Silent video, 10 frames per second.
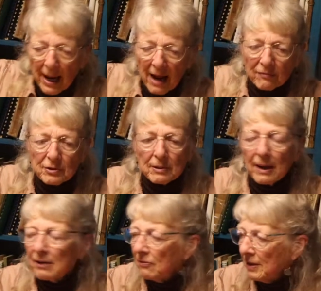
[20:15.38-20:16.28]
after
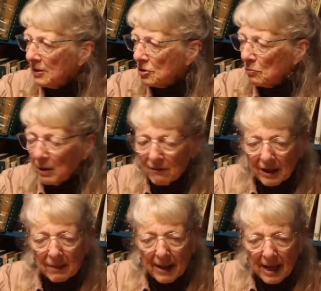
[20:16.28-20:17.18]
I finish
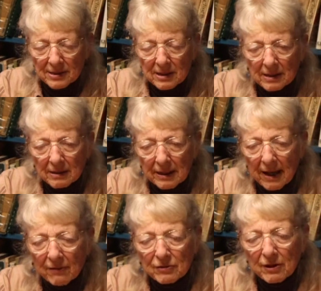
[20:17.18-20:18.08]
weaving a basket,
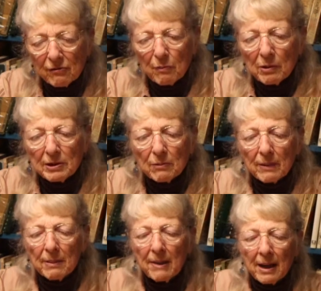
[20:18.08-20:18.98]
after I've put the
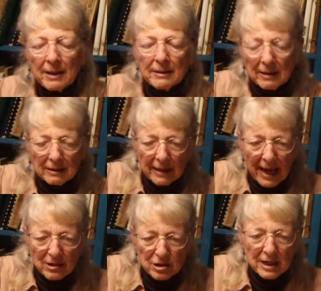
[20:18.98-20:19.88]
rim on,
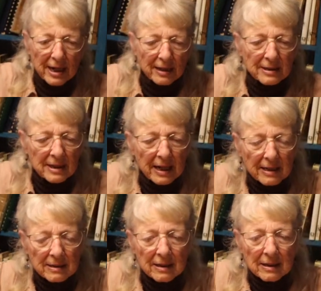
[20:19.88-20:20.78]
lashed it on tight,